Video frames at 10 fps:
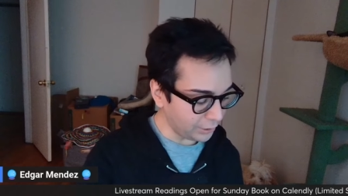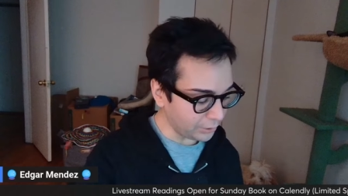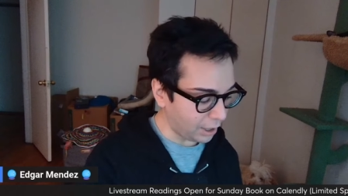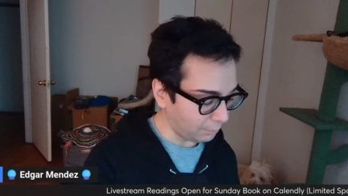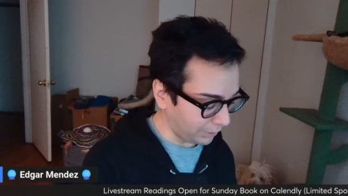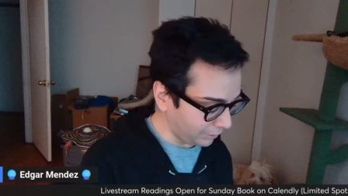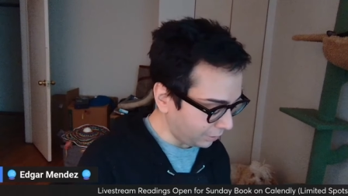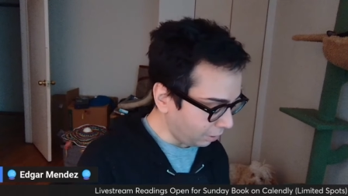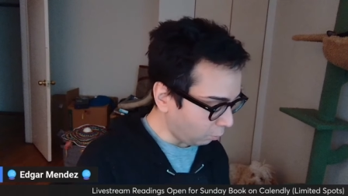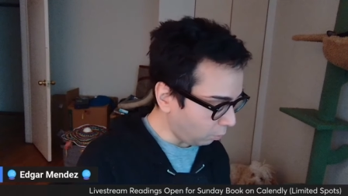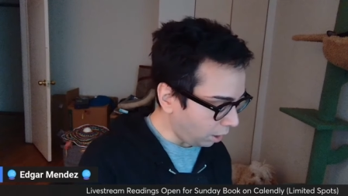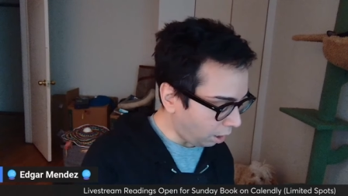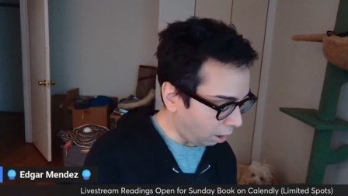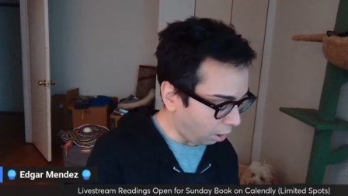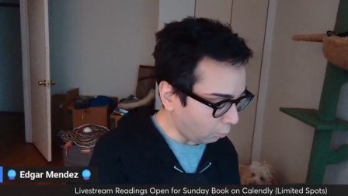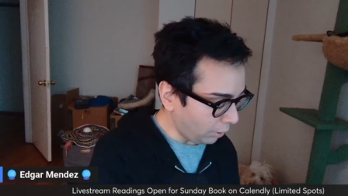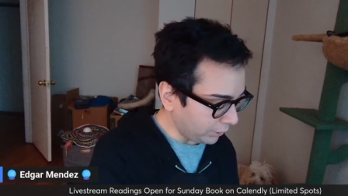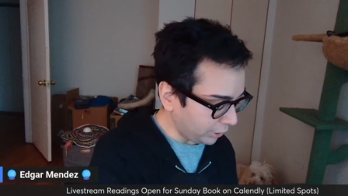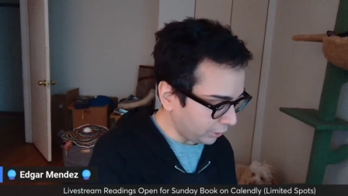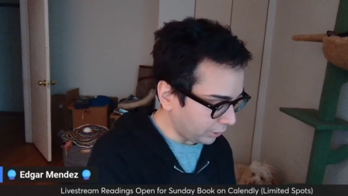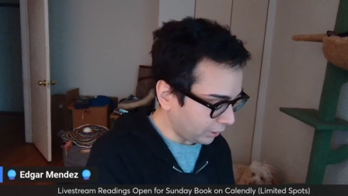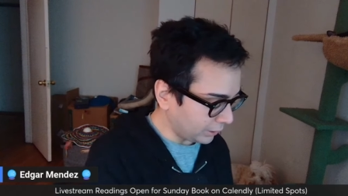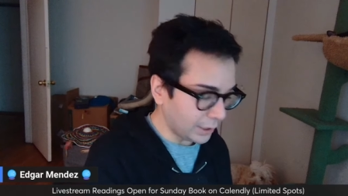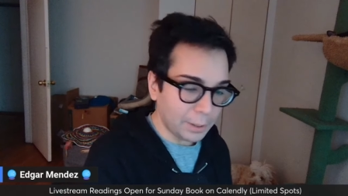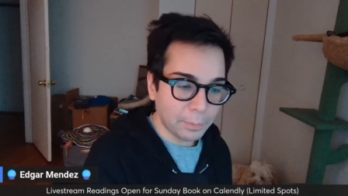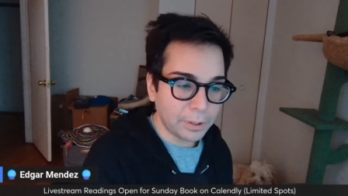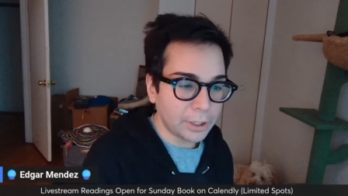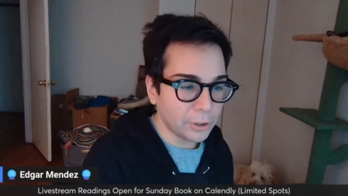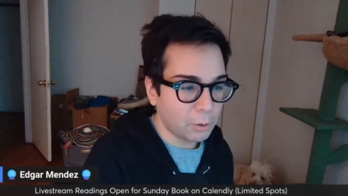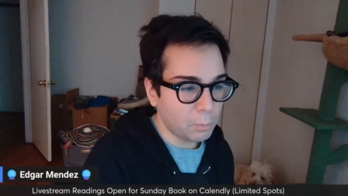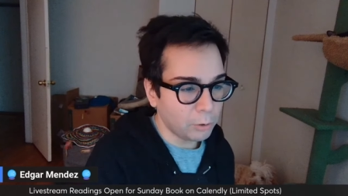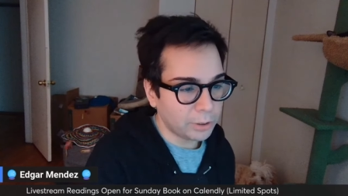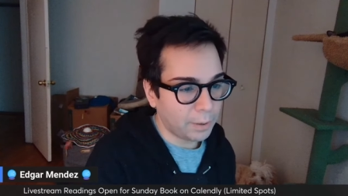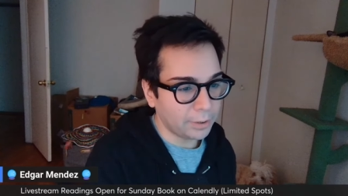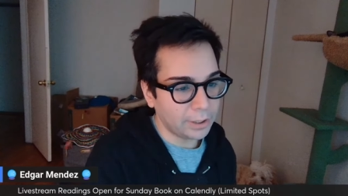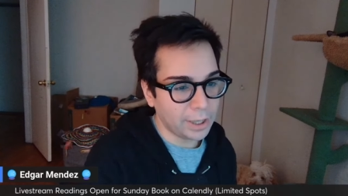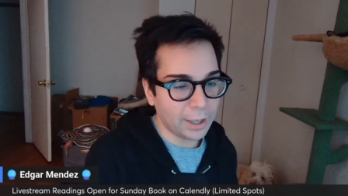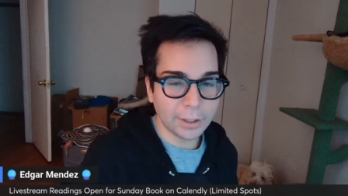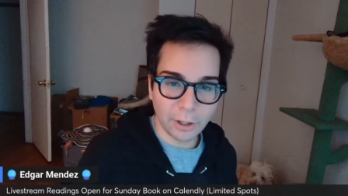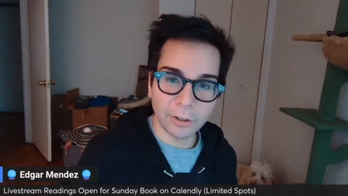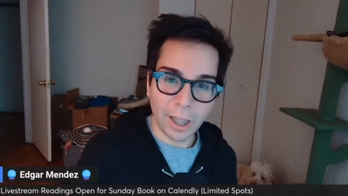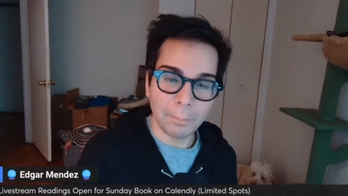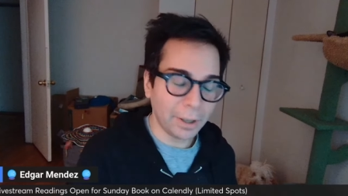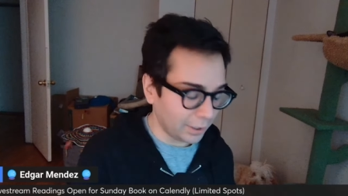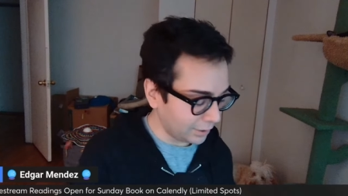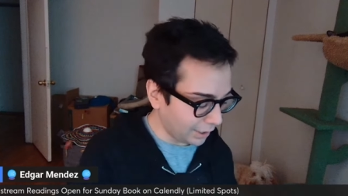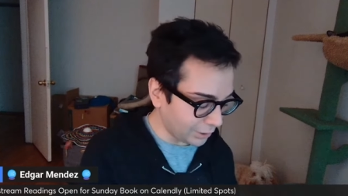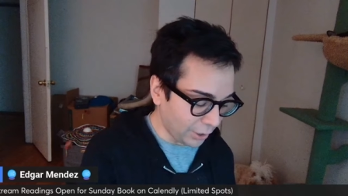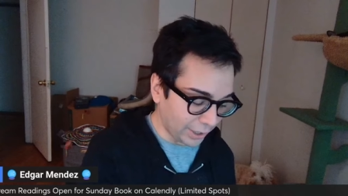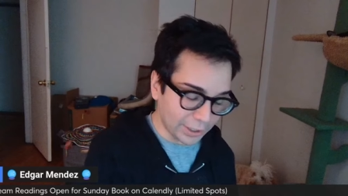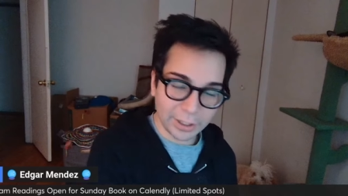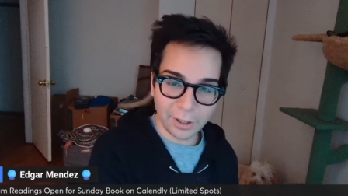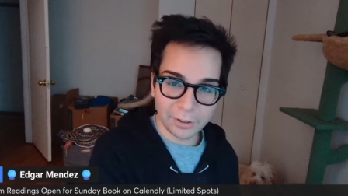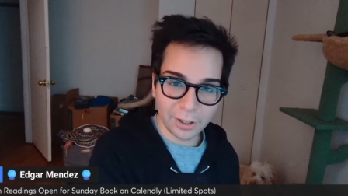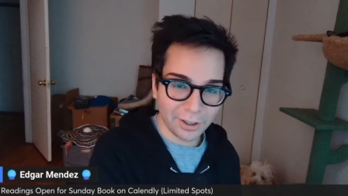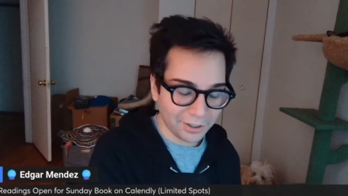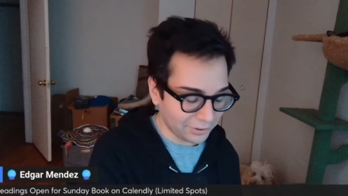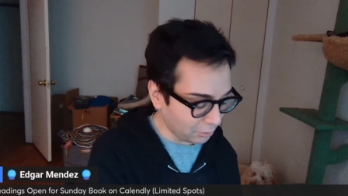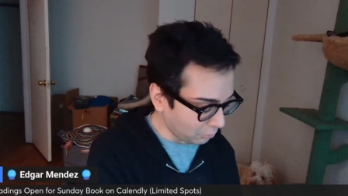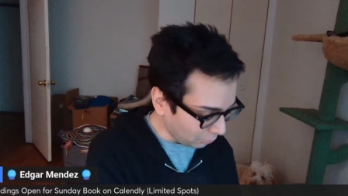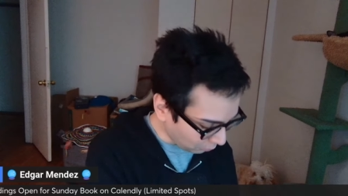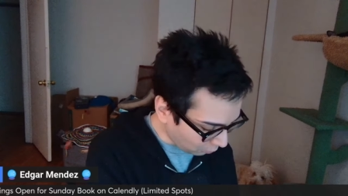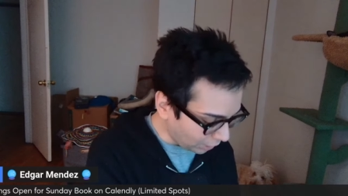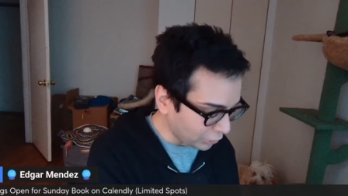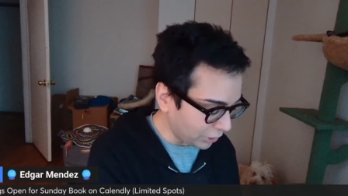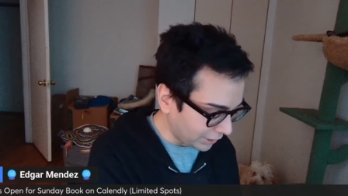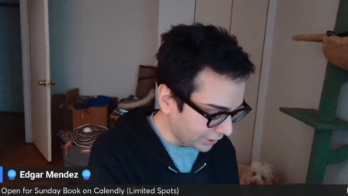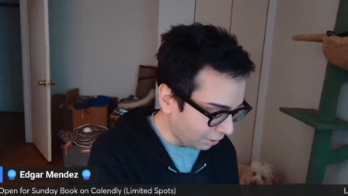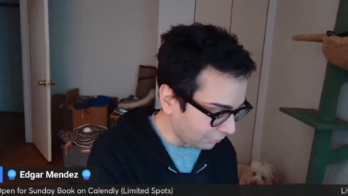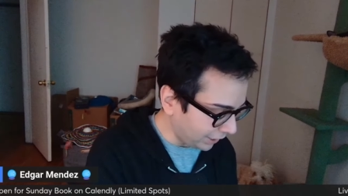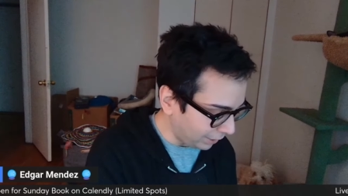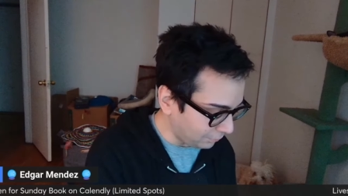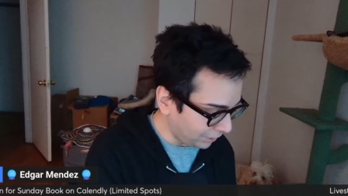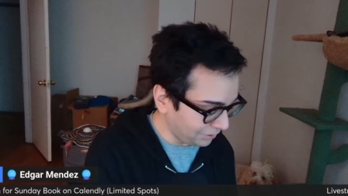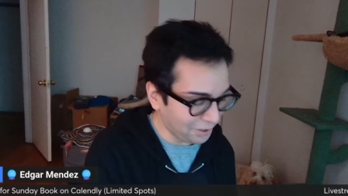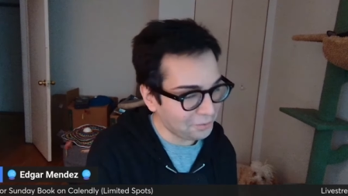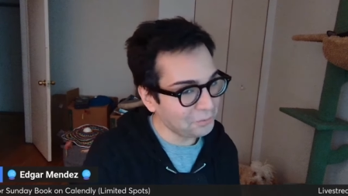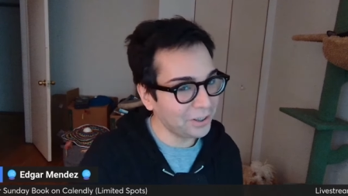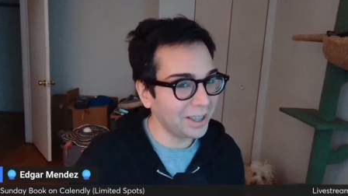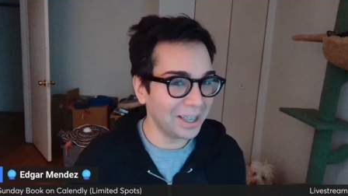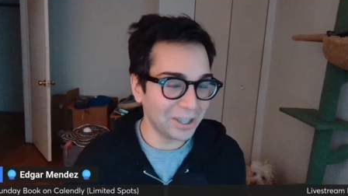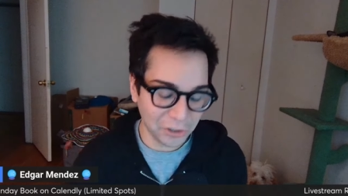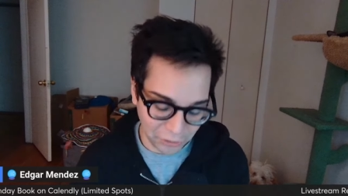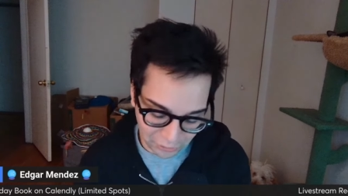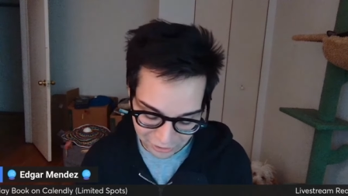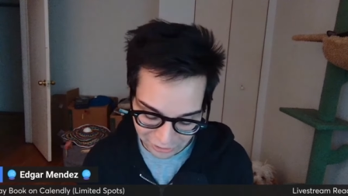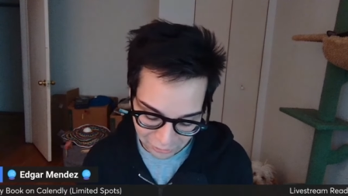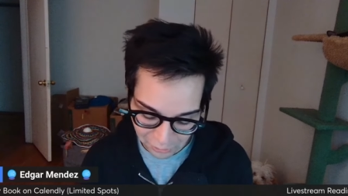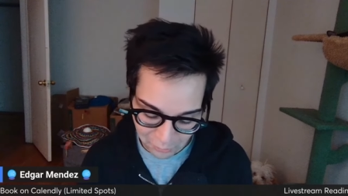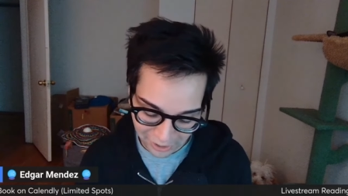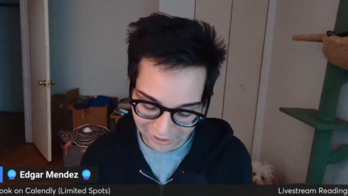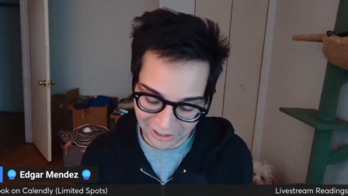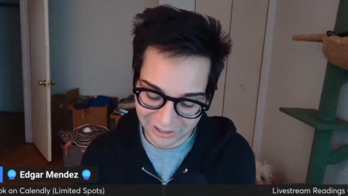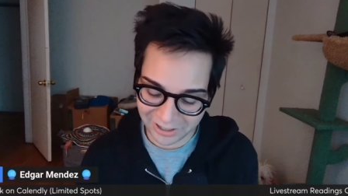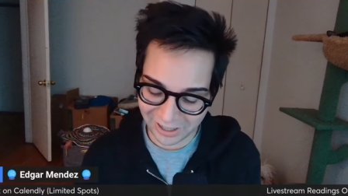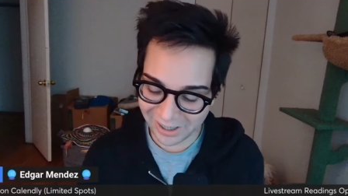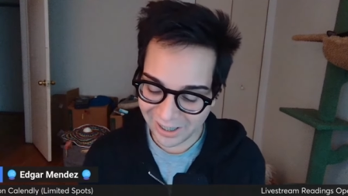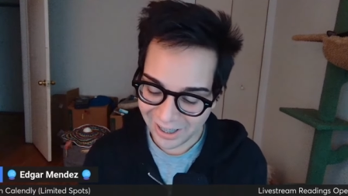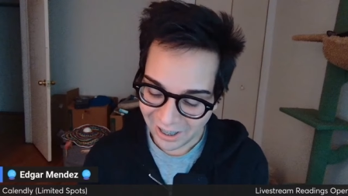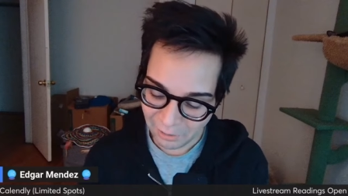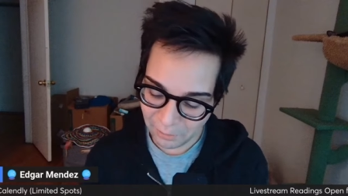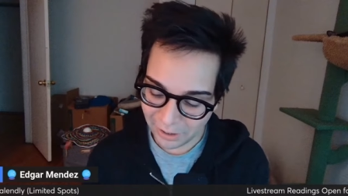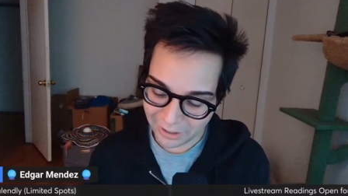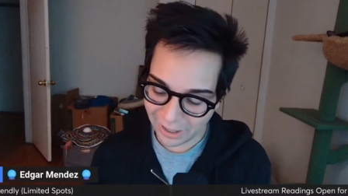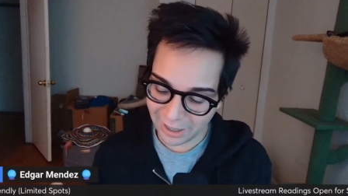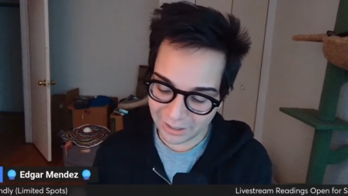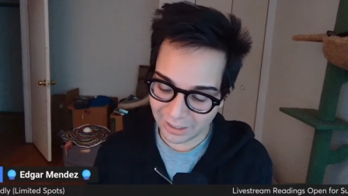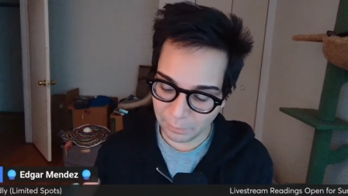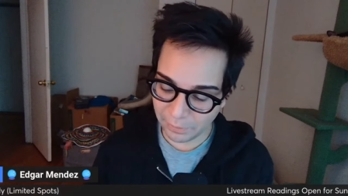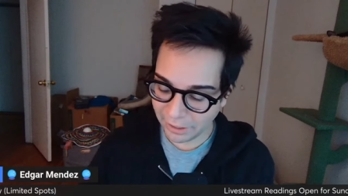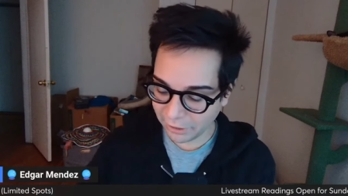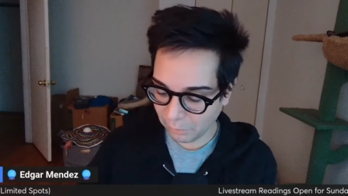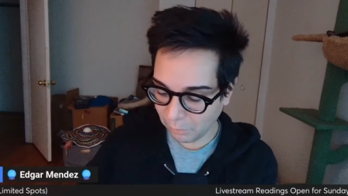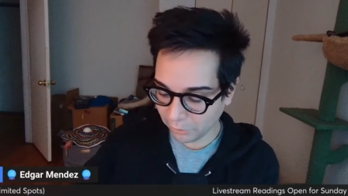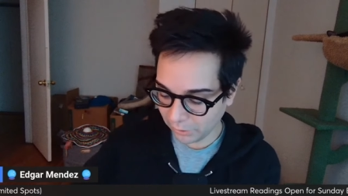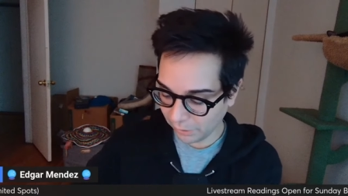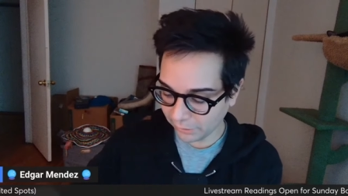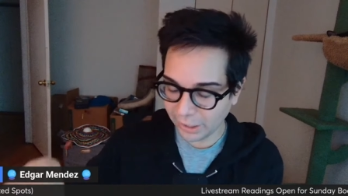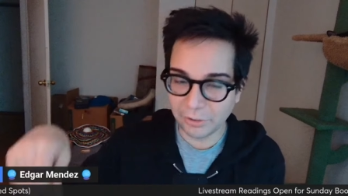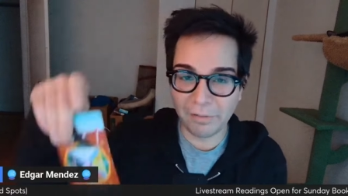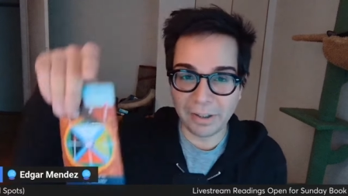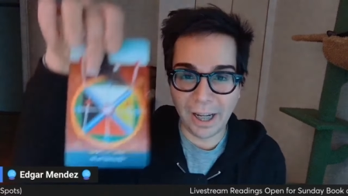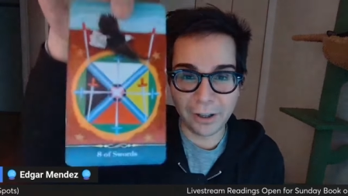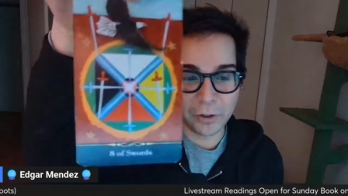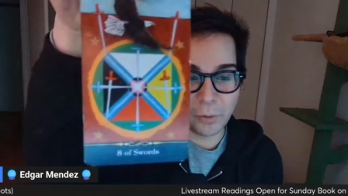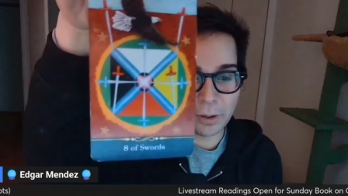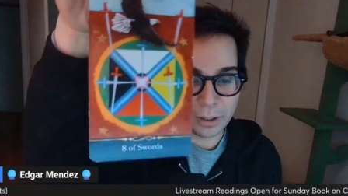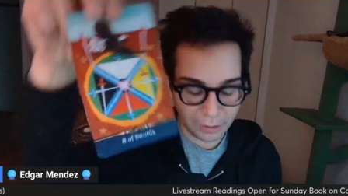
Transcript: you tell me what uh, what did, does Libra needs to know most about this? Yeah, that's our topic, isn't it? Sorry, it's just the the the question itself came in a really juicy sort of way. Let's see. What does Libra need to know most about this? We have the Eight of Swords.